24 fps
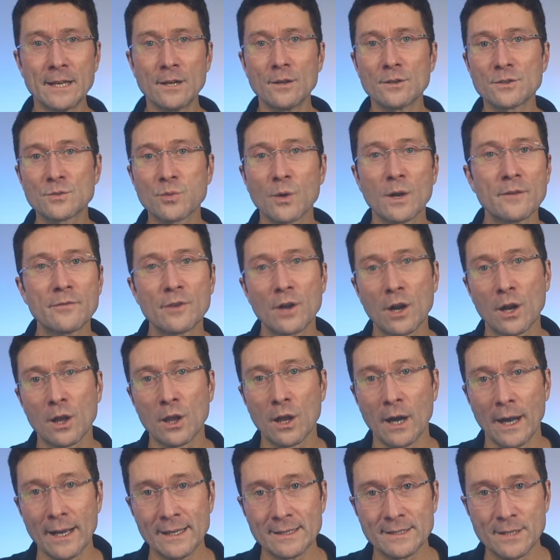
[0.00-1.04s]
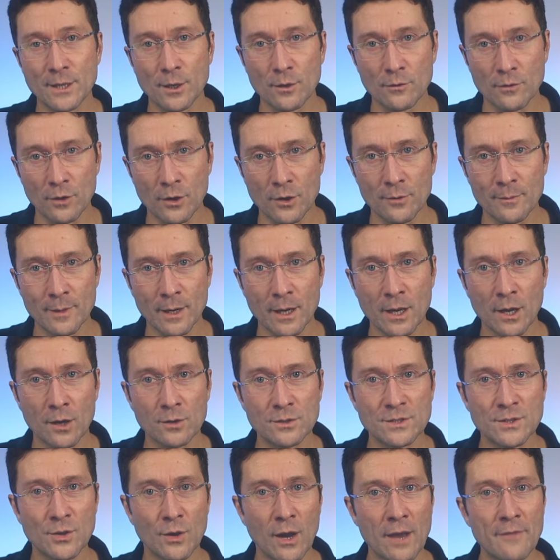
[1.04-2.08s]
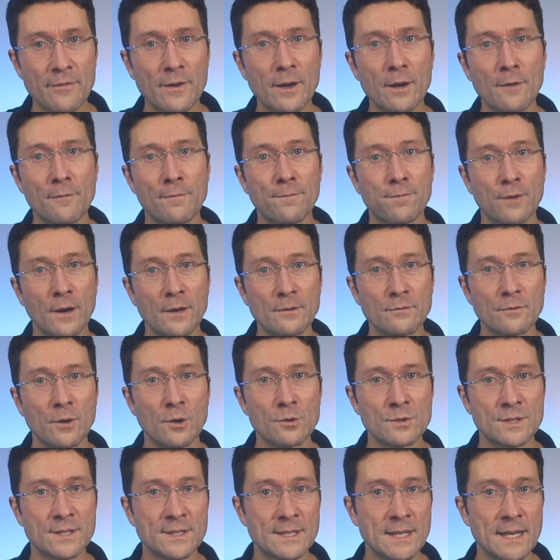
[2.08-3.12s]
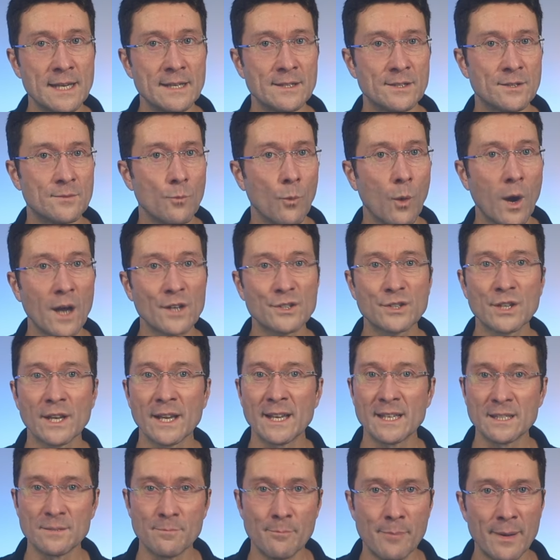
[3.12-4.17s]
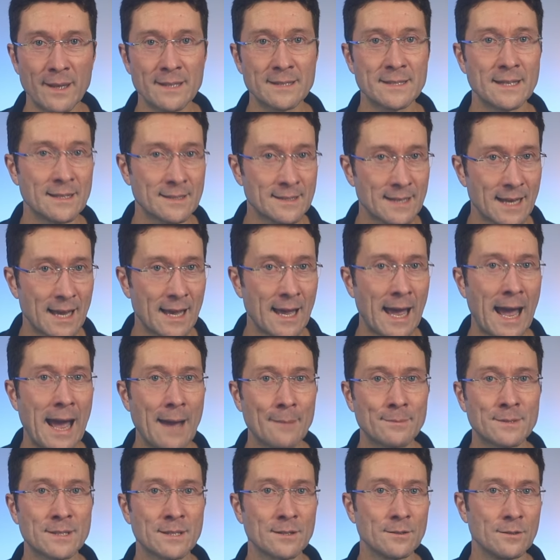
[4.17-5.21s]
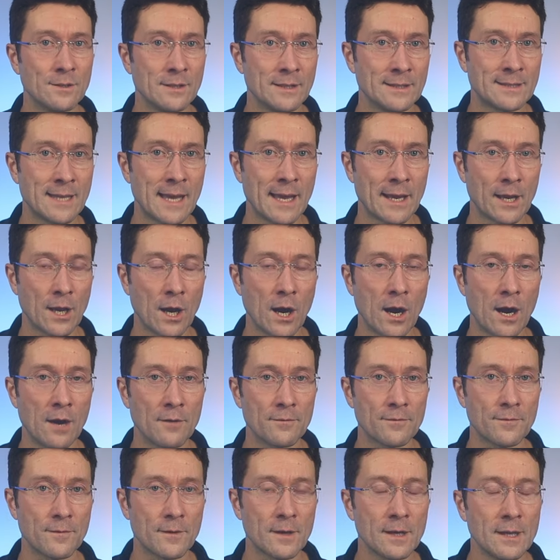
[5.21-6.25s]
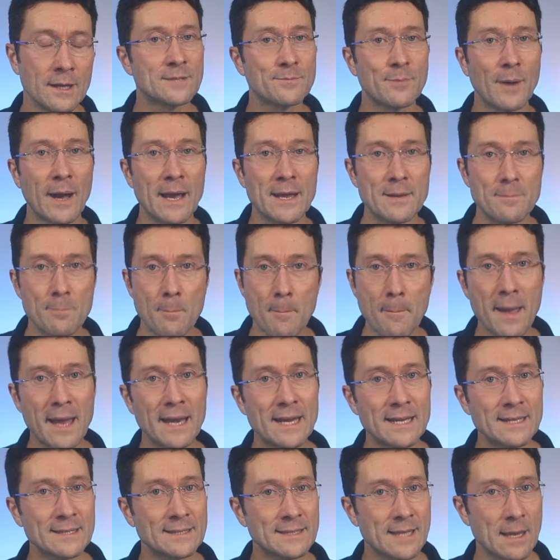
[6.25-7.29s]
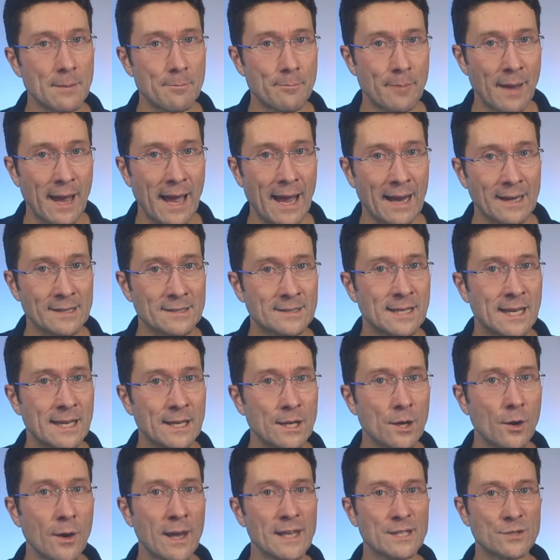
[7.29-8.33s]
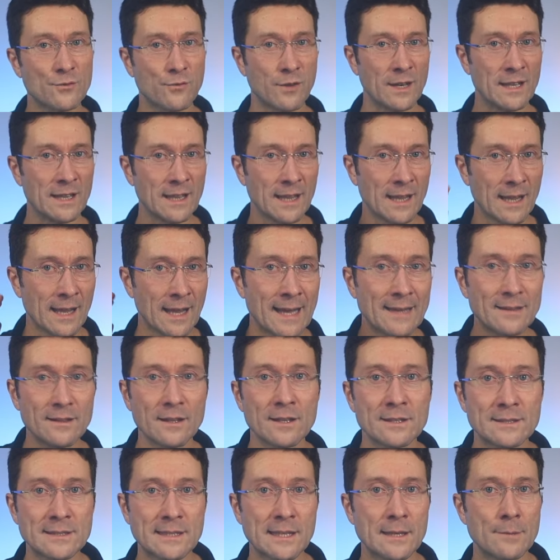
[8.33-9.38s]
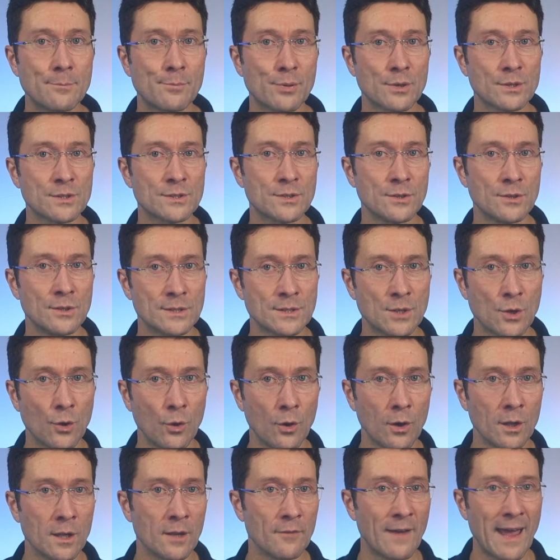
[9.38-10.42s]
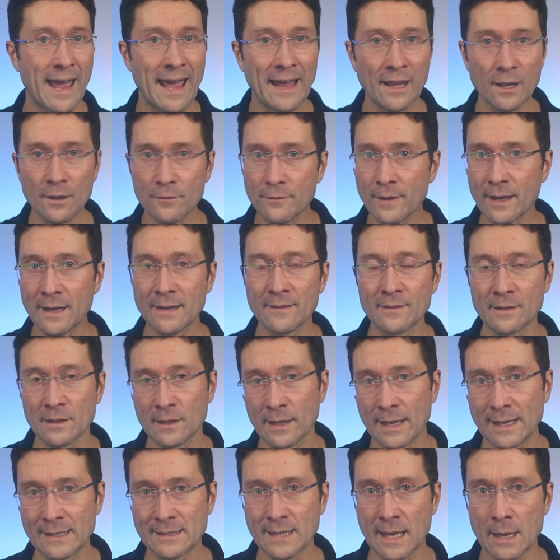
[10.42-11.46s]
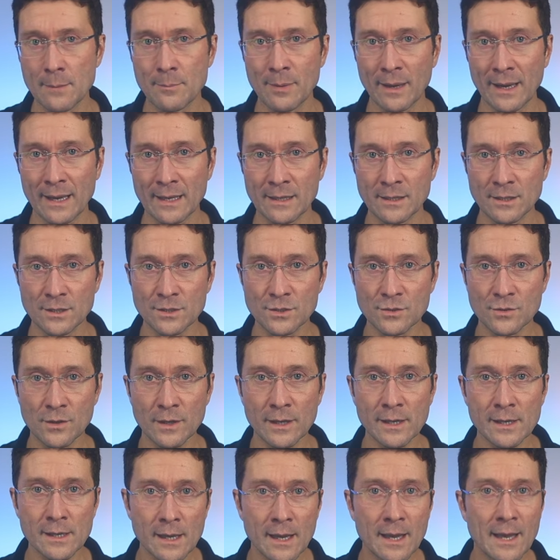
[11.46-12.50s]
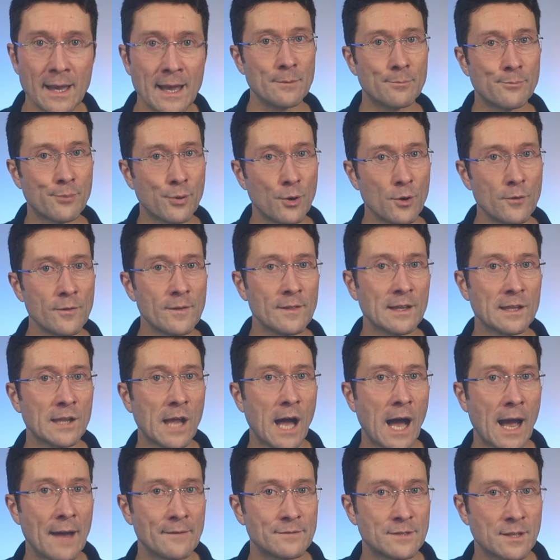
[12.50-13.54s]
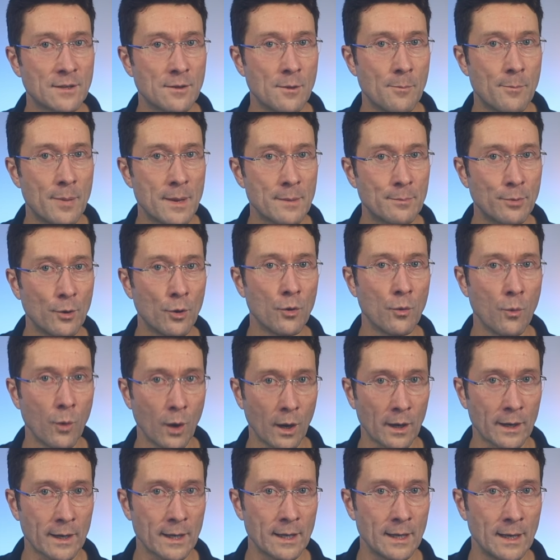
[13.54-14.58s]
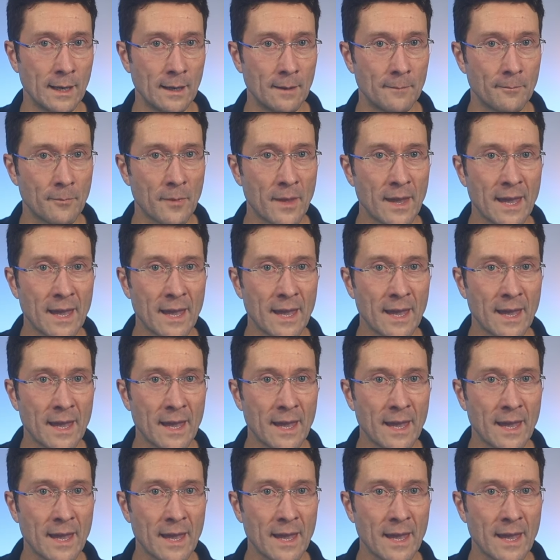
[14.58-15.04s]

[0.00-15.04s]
Tito is one of our clients here at Recruitment Coach, so I've had a front row seat watching his business absolutely take off. Despite many setbacks, Tito has relentlessly pursued his goal of elevating the landscaping industry and improving the lives of the people who work in it.